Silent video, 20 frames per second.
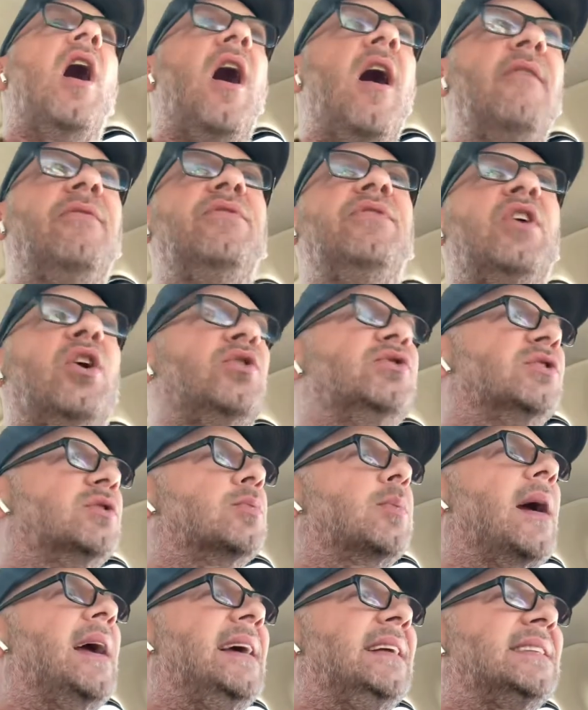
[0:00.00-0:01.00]
of those
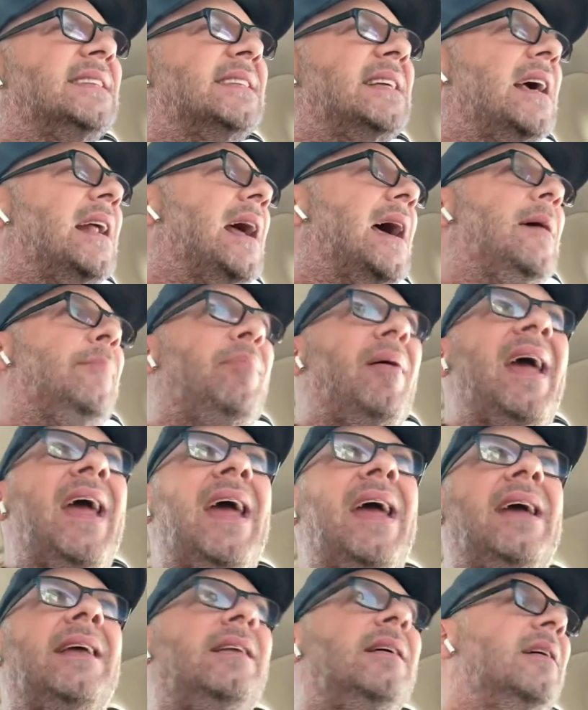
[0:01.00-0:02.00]
rates that I
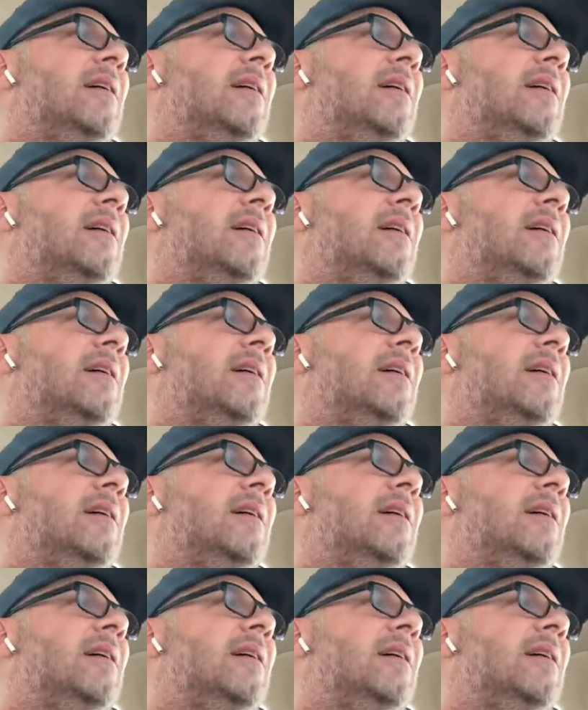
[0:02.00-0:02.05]
paid,